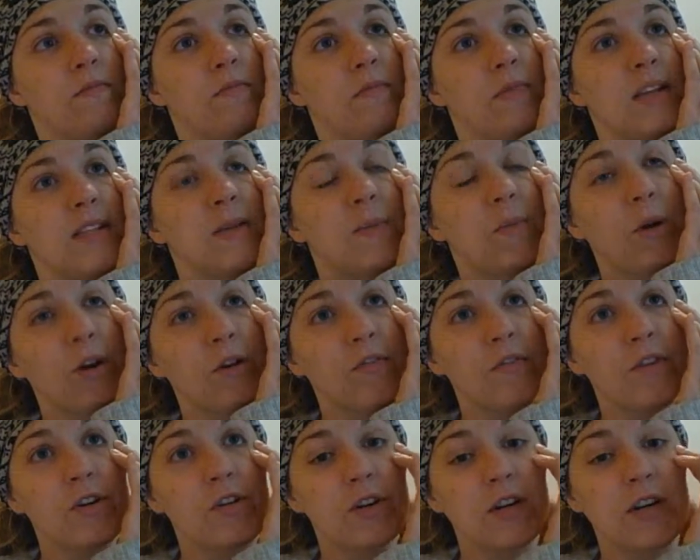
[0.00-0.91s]
it's
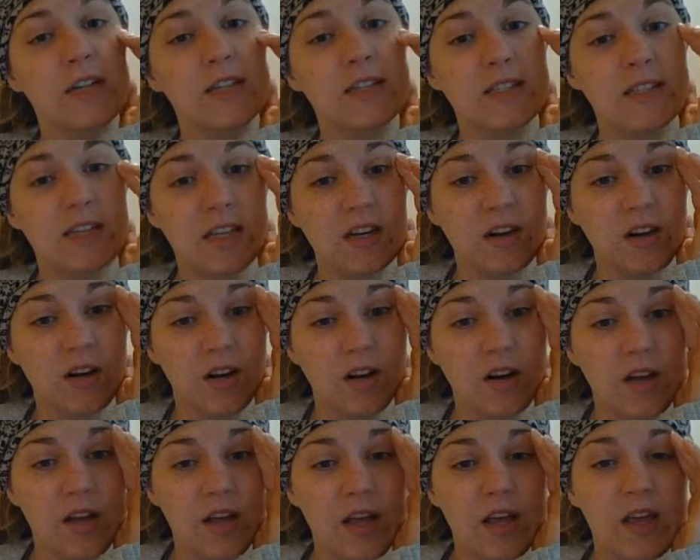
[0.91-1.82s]
important for you to
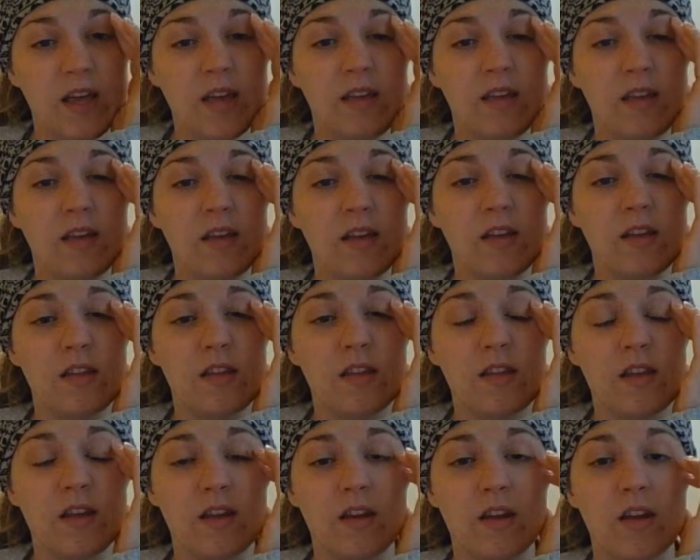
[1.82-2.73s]
consider
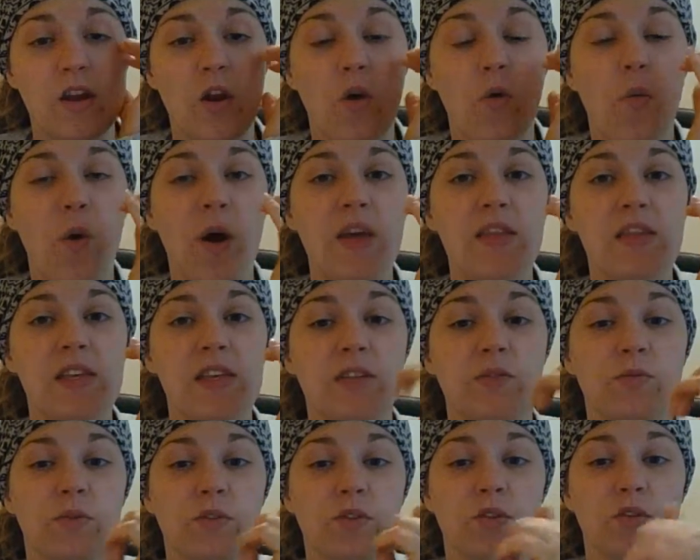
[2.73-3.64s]
what
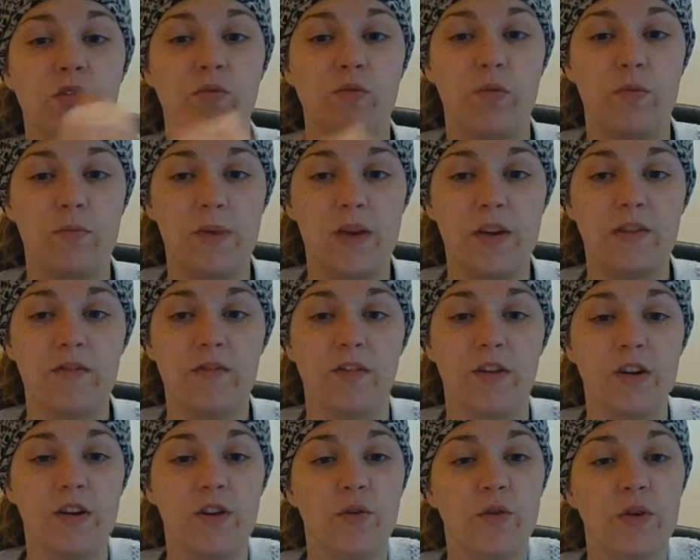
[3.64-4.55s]
these results will mean
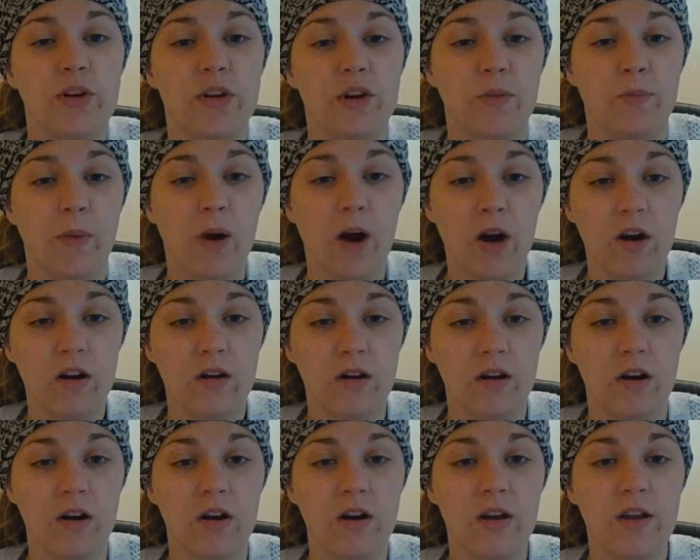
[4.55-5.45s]
for you and your
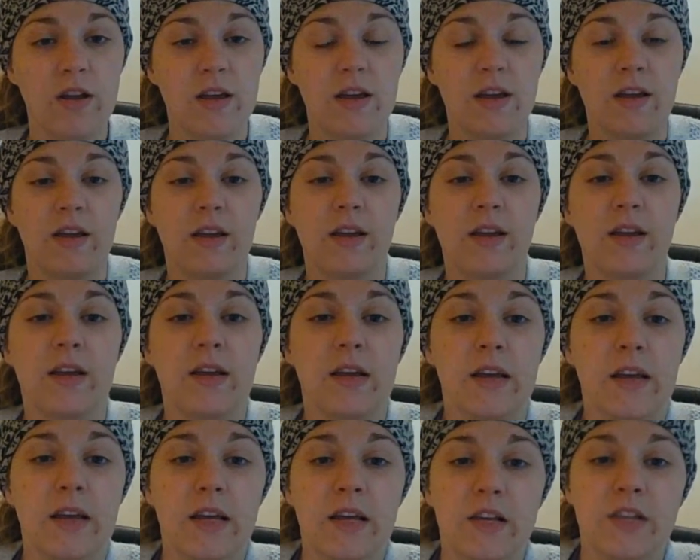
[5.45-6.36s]
partner.
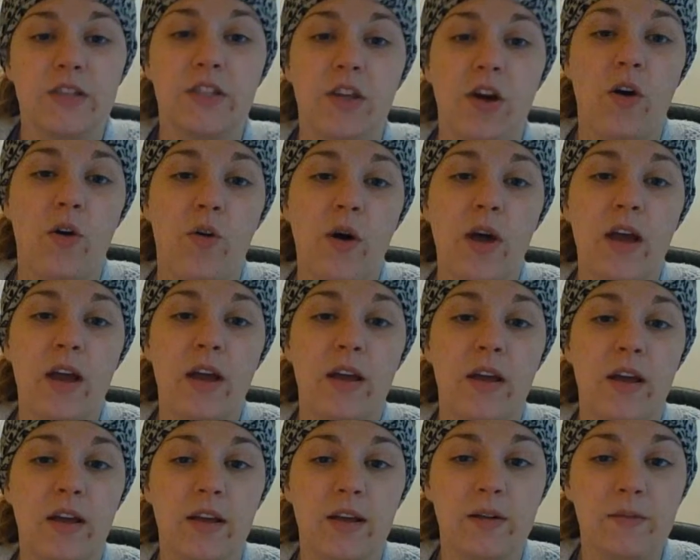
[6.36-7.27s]
So
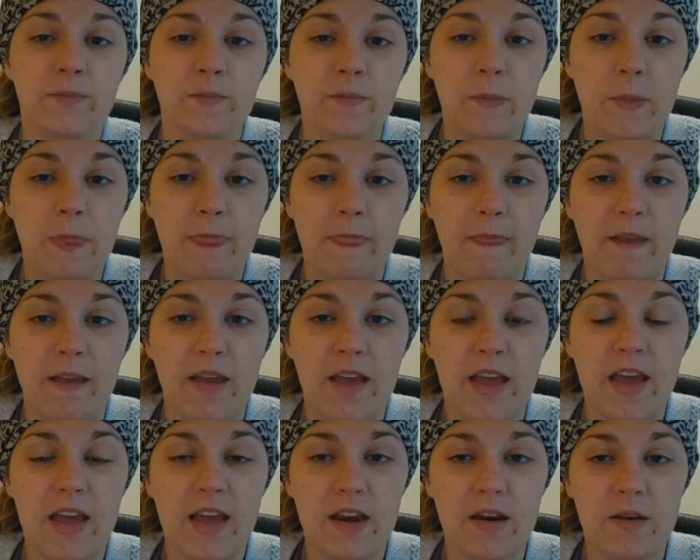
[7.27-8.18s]

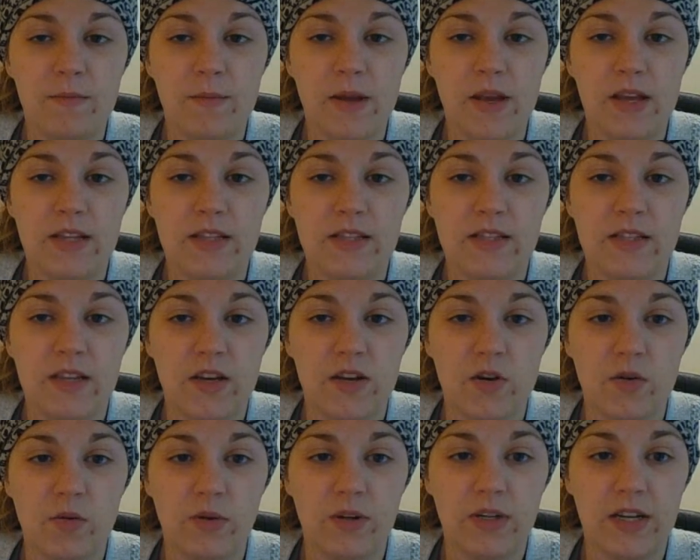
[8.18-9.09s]
it means that
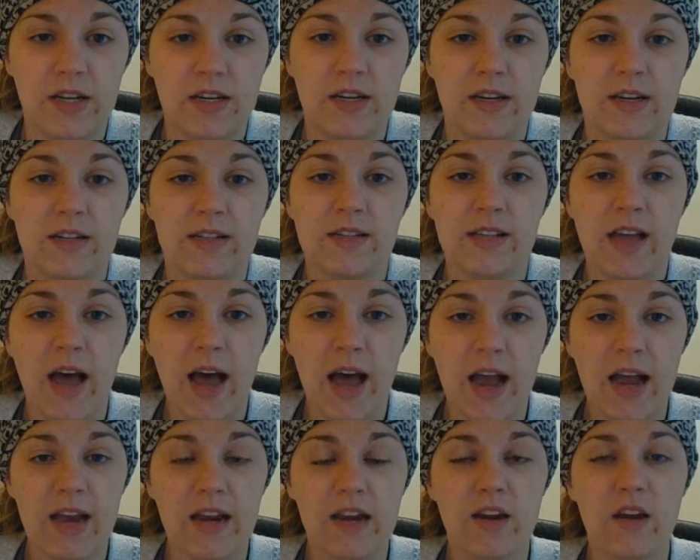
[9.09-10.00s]
you will need to
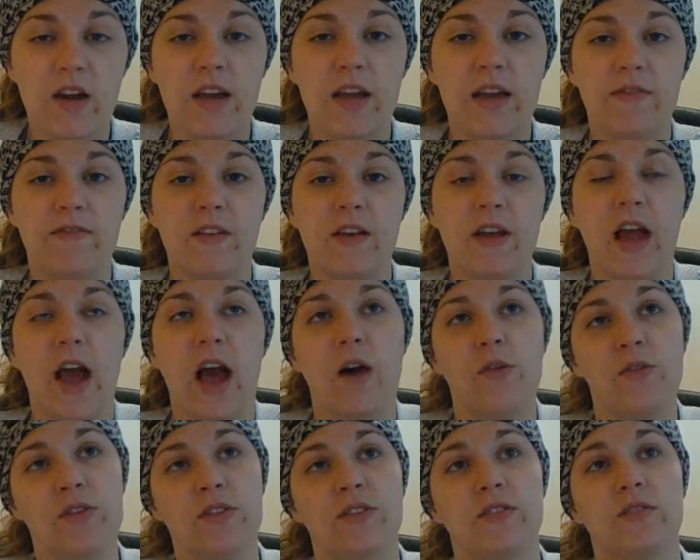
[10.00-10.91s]
decide
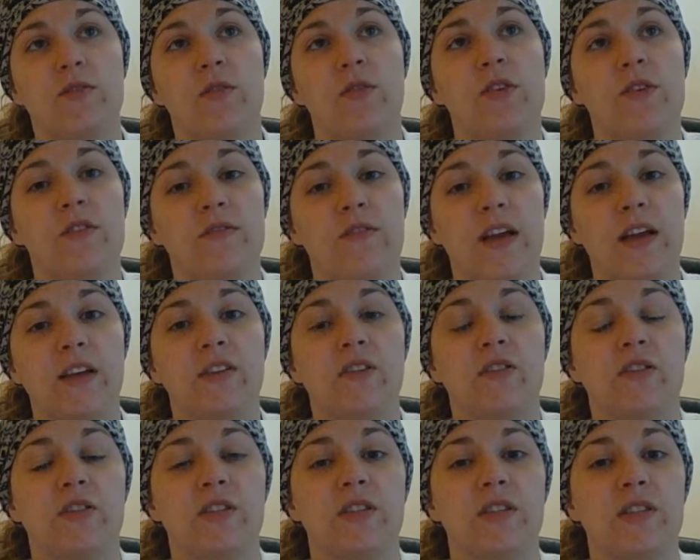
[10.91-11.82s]
how this is going to affect
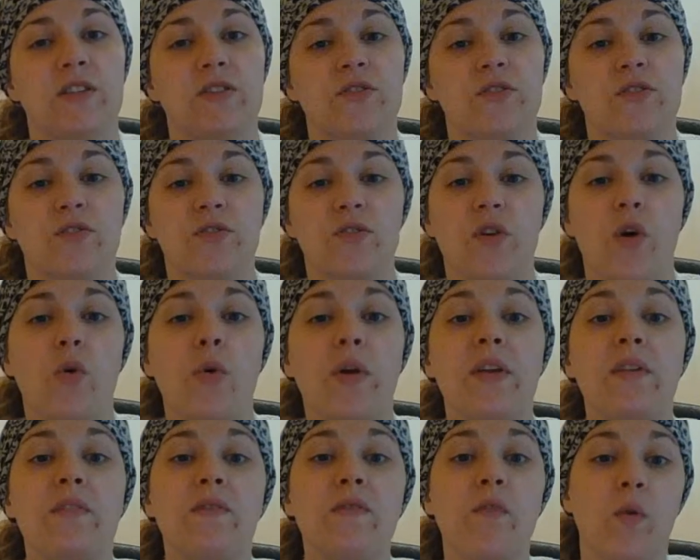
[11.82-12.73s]
your decisions
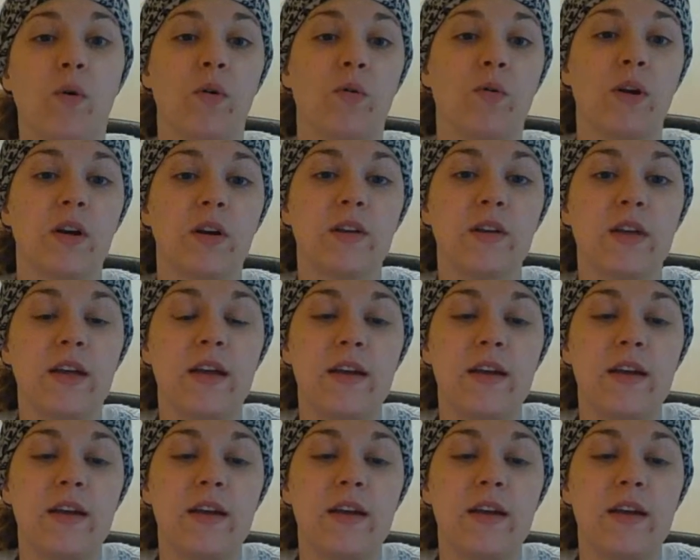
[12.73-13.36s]
going forward.